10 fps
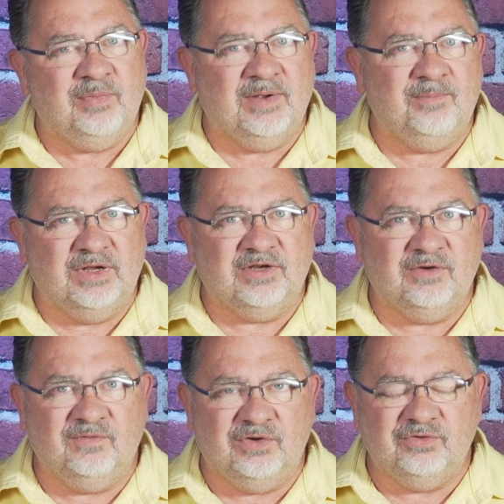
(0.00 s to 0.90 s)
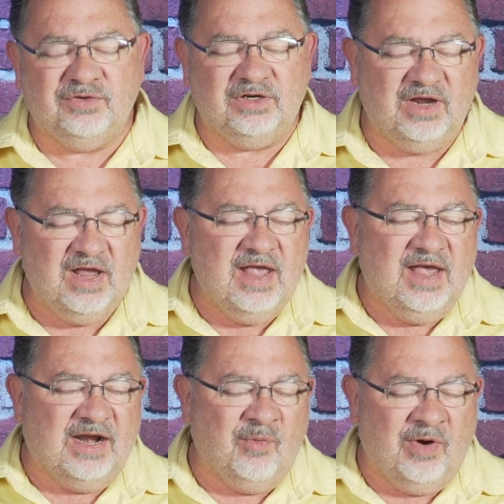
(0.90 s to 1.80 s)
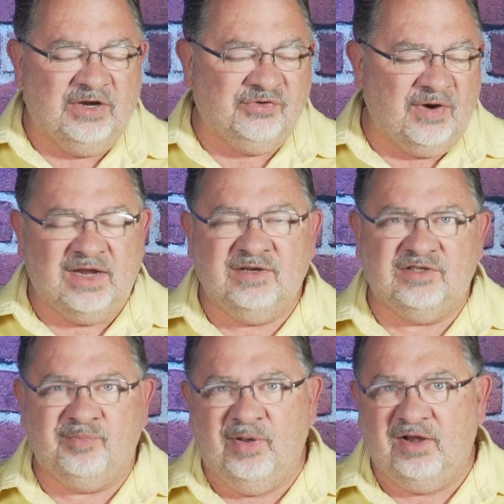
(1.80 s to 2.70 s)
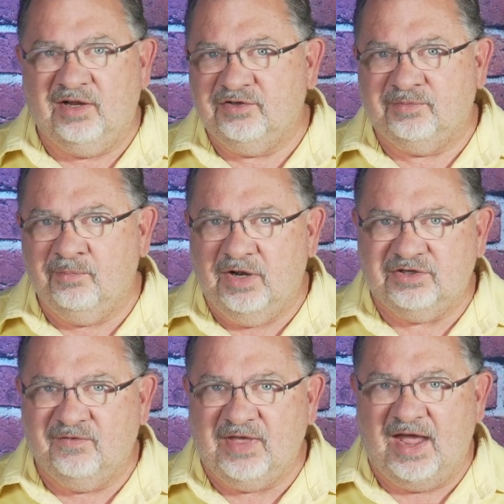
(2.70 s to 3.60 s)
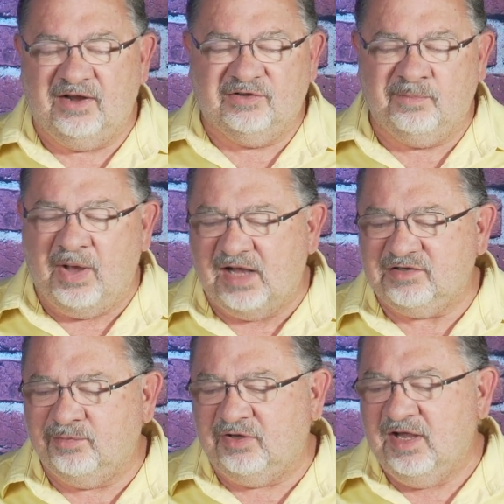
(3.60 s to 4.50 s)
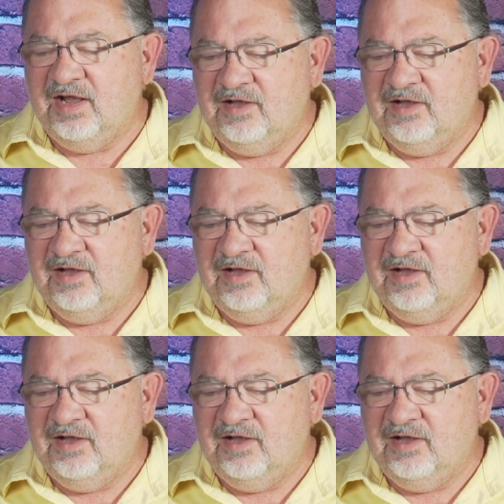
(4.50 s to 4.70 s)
be a bit confusing, and I want to try and dispel as much of that as possible